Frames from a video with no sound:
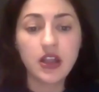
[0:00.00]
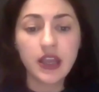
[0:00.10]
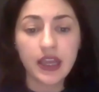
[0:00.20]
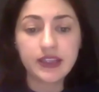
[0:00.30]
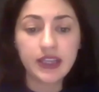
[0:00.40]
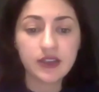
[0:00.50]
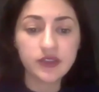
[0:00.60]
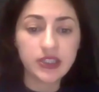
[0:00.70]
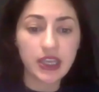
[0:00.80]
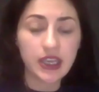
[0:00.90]
At the end of
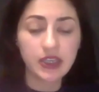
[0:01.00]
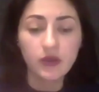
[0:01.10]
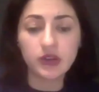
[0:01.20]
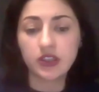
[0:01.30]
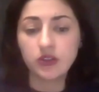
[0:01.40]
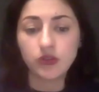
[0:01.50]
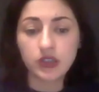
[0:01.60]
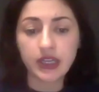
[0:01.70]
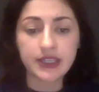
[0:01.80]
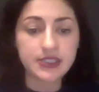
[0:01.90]
the day, anyone that
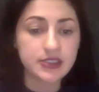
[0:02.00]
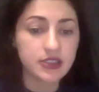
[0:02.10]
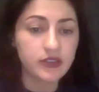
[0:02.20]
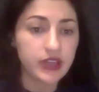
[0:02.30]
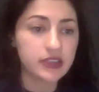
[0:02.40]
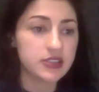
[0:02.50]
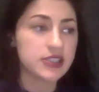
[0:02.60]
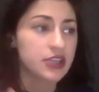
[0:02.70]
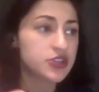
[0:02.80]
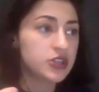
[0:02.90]
organizes an event is
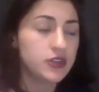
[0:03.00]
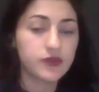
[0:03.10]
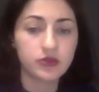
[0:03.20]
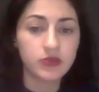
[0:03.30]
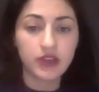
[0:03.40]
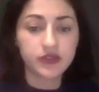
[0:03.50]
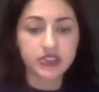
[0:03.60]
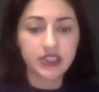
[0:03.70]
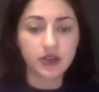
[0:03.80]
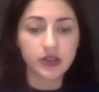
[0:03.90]
actually from every
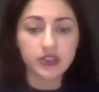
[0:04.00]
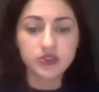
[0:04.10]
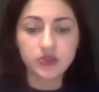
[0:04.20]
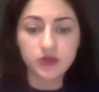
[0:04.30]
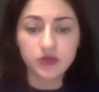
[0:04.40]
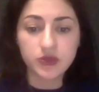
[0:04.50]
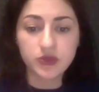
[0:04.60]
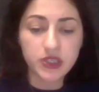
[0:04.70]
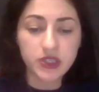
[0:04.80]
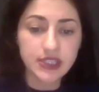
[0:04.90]
single industry, which
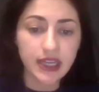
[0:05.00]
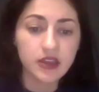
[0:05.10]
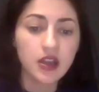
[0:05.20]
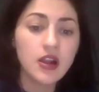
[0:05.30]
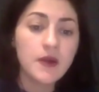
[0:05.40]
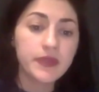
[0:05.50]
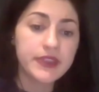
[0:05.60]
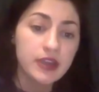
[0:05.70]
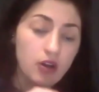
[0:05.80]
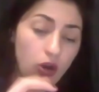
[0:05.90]
means that
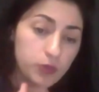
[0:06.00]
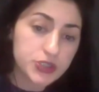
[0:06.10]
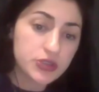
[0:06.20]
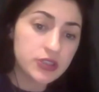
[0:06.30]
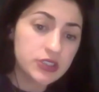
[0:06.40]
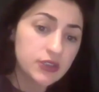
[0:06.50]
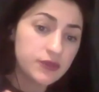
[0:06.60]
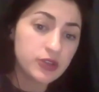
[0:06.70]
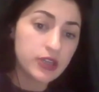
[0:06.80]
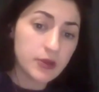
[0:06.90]
the opportunity
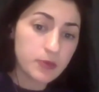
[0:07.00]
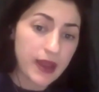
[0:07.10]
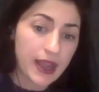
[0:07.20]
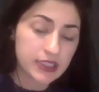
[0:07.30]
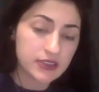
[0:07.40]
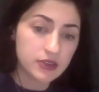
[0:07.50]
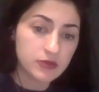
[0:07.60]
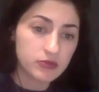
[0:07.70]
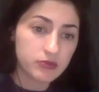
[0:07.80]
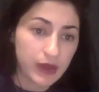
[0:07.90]
for impact
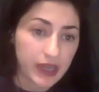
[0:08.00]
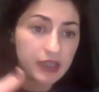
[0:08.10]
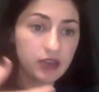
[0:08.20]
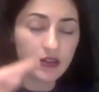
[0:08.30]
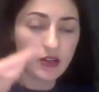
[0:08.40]
by